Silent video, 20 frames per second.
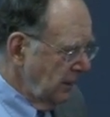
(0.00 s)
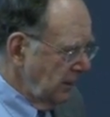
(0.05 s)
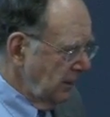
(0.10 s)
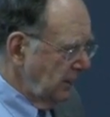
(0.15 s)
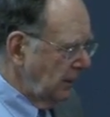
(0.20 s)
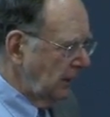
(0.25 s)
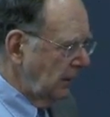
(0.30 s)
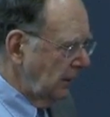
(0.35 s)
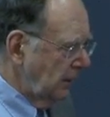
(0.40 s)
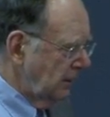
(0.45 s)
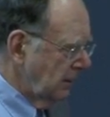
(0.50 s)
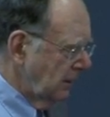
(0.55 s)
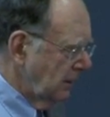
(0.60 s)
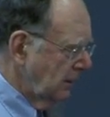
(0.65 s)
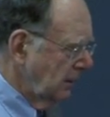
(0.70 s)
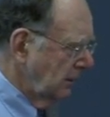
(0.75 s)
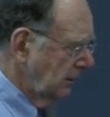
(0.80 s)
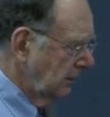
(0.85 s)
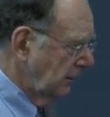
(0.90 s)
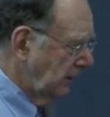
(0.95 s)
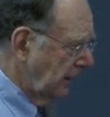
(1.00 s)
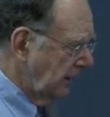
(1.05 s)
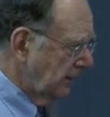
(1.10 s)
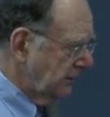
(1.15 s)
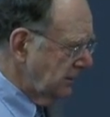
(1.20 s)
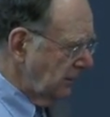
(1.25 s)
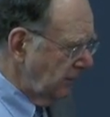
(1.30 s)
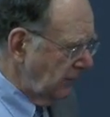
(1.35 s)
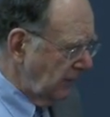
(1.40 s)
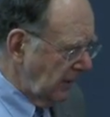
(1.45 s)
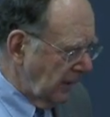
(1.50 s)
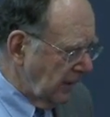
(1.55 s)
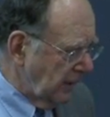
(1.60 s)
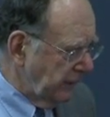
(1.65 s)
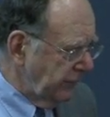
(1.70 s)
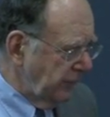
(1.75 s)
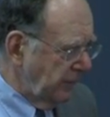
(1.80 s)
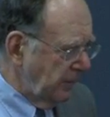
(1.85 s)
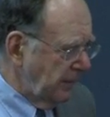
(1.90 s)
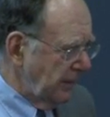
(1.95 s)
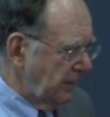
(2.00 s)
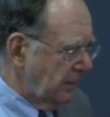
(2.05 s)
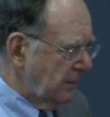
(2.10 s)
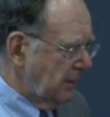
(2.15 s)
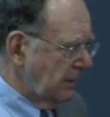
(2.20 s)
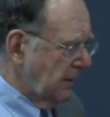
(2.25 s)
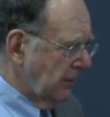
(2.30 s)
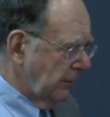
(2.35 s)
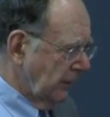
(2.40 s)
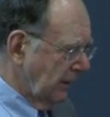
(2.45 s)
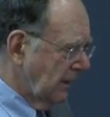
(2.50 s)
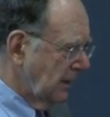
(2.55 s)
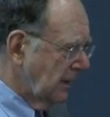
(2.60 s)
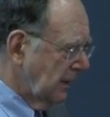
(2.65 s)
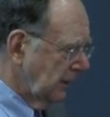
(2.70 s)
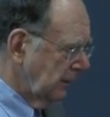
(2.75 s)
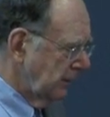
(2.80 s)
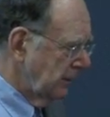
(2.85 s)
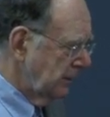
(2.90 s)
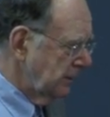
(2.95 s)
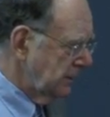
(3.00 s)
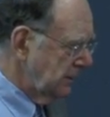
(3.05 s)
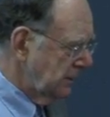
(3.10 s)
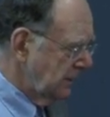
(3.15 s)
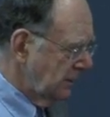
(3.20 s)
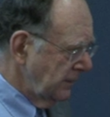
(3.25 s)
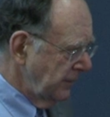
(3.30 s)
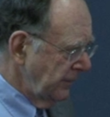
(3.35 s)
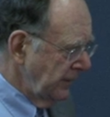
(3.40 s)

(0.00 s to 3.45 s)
The letters of the alphabet are the colors.